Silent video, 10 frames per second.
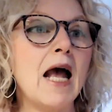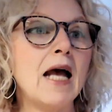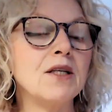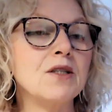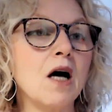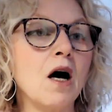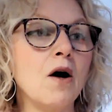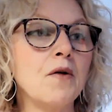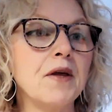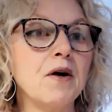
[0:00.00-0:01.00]
And
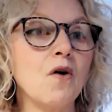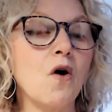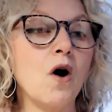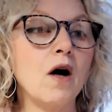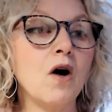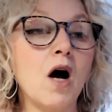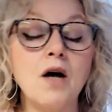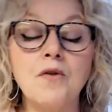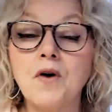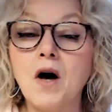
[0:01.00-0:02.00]
I
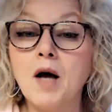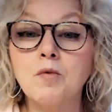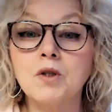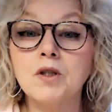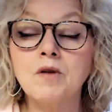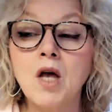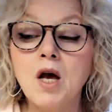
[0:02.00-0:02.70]
will